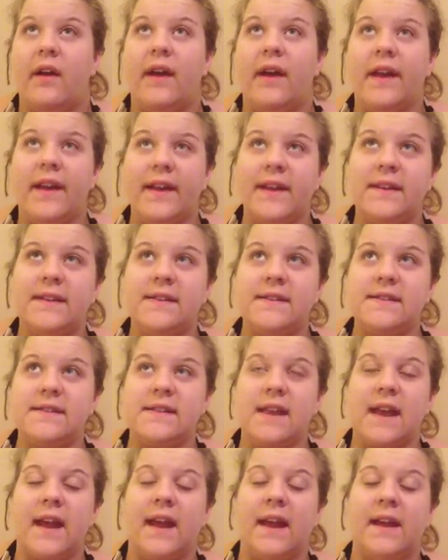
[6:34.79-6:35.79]
it
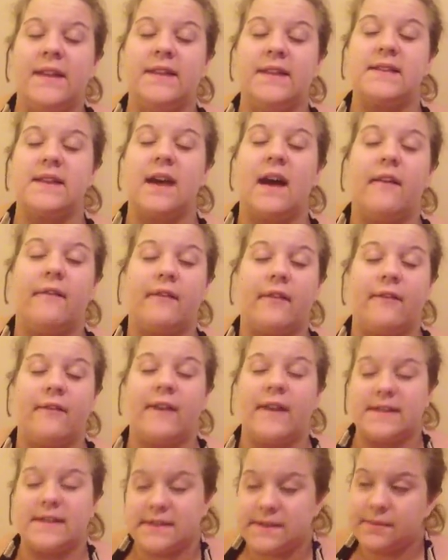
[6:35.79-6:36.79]
is, and the time for
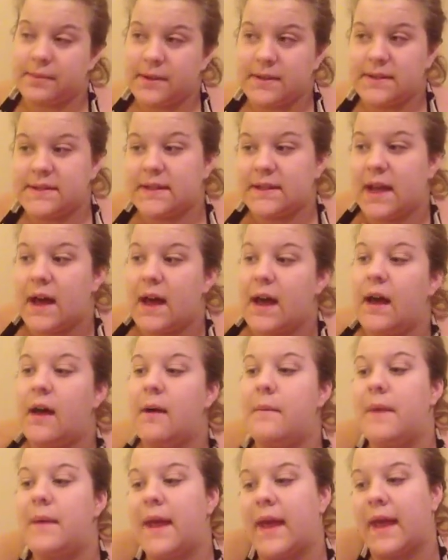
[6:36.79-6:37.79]
festivals to
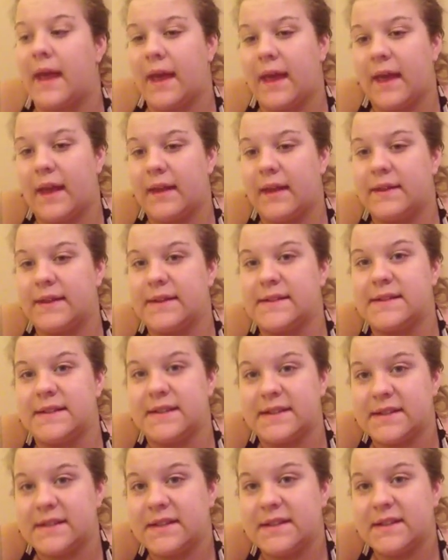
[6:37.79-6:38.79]
come, and the
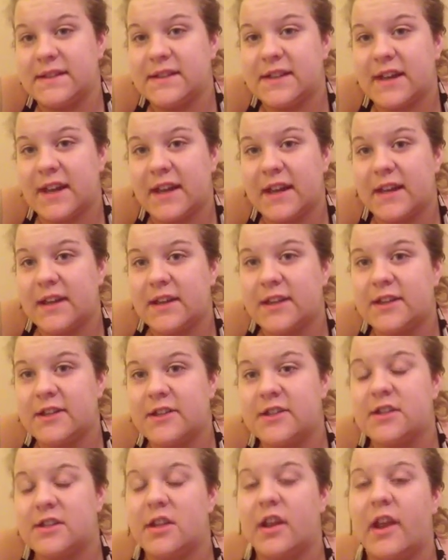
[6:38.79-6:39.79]
season
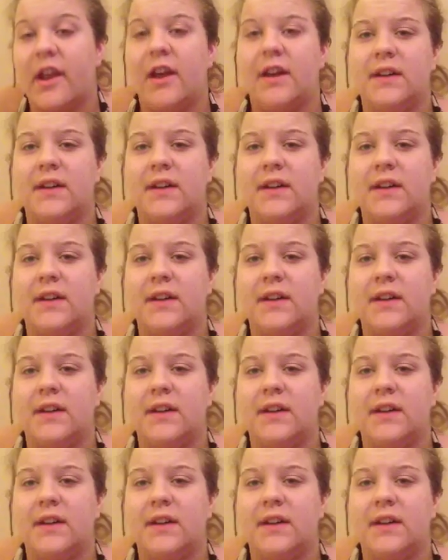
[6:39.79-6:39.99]
change,